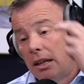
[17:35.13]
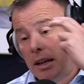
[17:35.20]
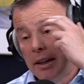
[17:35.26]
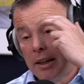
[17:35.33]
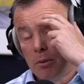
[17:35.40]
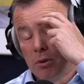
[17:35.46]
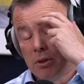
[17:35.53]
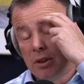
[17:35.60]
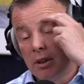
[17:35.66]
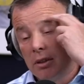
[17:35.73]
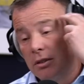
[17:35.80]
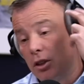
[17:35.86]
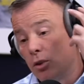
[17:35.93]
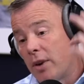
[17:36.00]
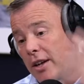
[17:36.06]
and it was
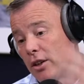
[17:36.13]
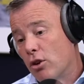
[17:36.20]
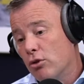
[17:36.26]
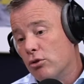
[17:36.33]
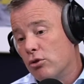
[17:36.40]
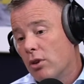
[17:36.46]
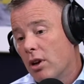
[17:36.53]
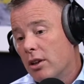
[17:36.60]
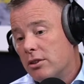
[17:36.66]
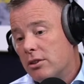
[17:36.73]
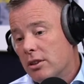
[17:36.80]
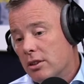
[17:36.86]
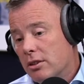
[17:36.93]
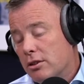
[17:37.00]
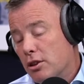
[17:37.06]
a direct contrast
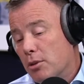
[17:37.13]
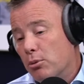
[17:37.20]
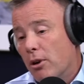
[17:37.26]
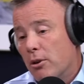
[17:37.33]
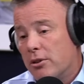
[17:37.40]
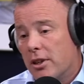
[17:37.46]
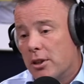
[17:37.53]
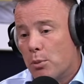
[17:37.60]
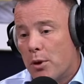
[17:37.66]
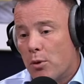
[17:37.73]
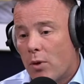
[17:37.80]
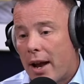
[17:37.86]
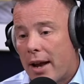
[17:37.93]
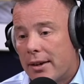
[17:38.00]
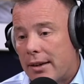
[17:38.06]
to the process we
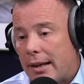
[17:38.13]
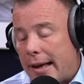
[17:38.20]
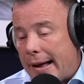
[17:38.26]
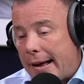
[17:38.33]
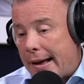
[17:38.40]
ran